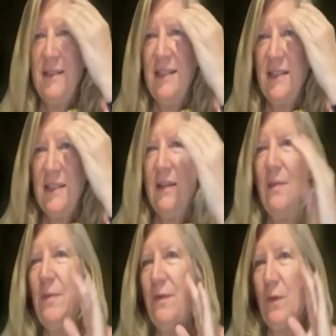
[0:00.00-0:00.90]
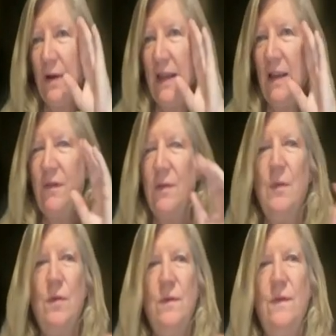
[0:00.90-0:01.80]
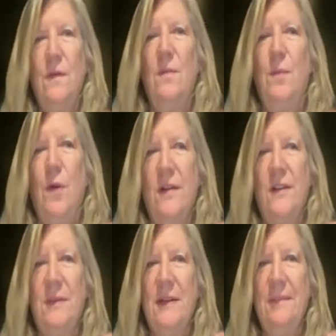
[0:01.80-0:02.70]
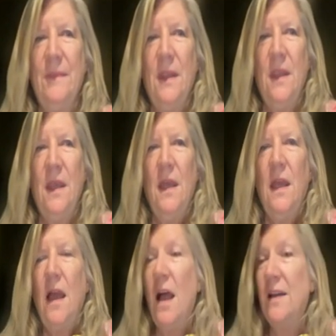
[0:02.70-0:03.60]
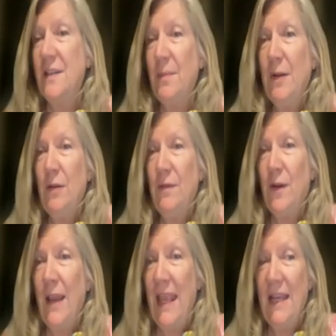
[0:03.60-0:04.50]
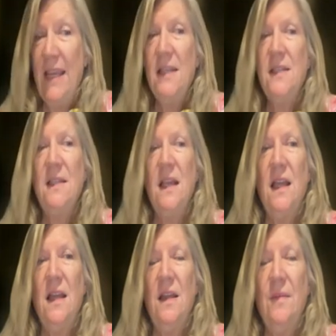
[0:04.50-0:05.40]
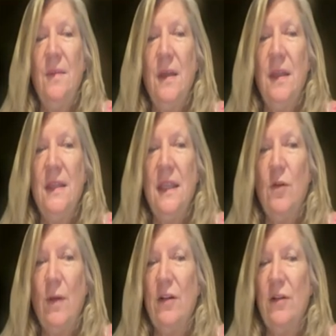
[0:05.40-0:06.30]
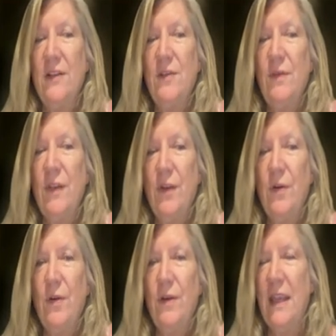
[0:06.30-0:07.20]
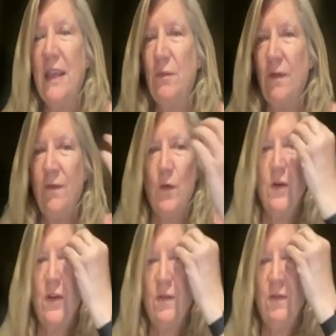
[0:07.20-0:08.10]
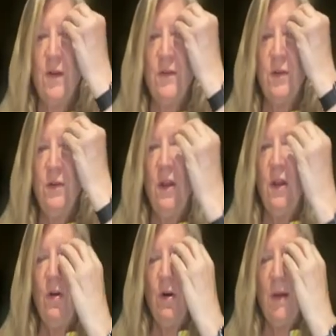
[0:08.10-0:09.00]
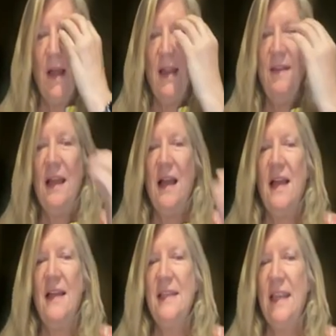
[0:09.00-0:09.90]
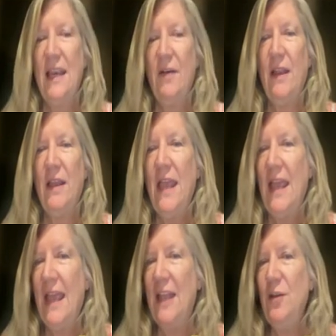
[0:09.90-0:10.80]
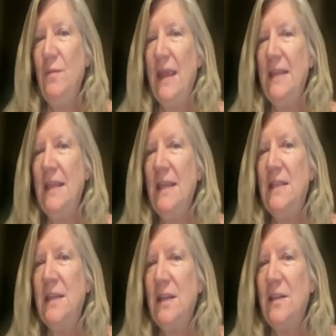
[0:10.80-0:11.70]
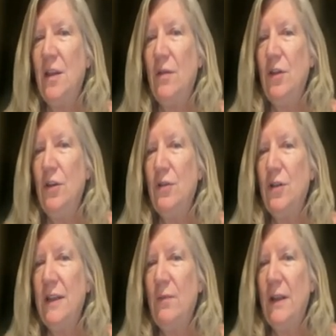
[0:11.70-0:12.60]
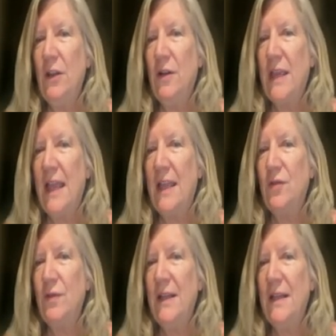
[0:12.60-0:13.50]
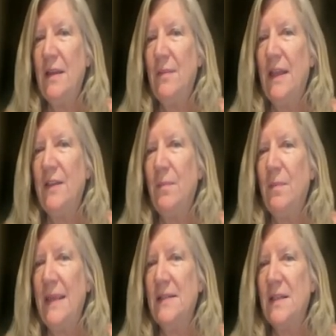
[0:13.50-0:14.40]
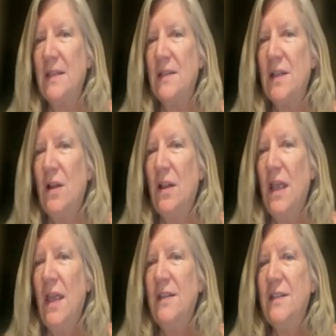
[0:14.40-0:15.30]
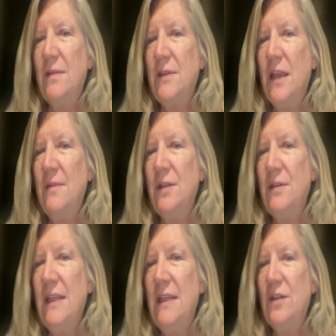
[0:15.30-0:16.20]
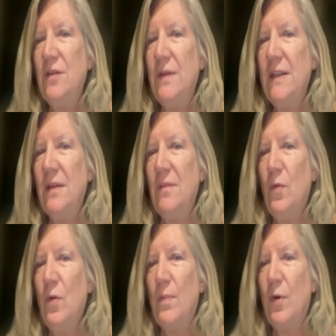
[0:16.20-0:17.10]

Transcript: distally before I ever move proximally. Occipital for headaches, um, the greater lesser and third. It can refer to the frontal or behind the eyes area. And you may need to, though usually we look at treating them at the base of the skull, sometimes you need to treat them more